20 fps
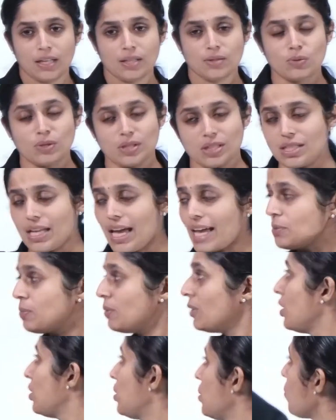So, this has
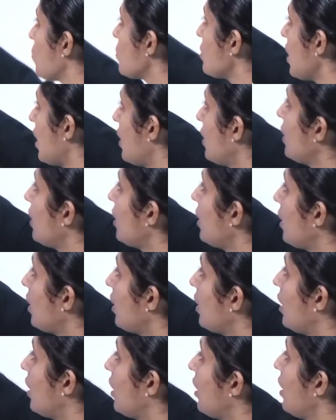been introduced
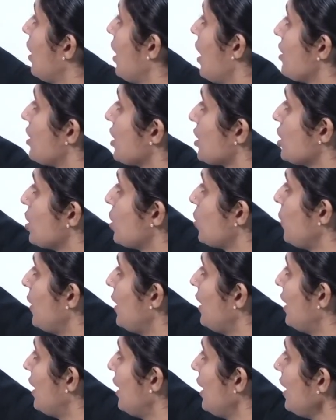under section
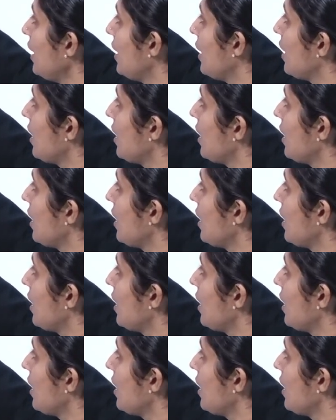20,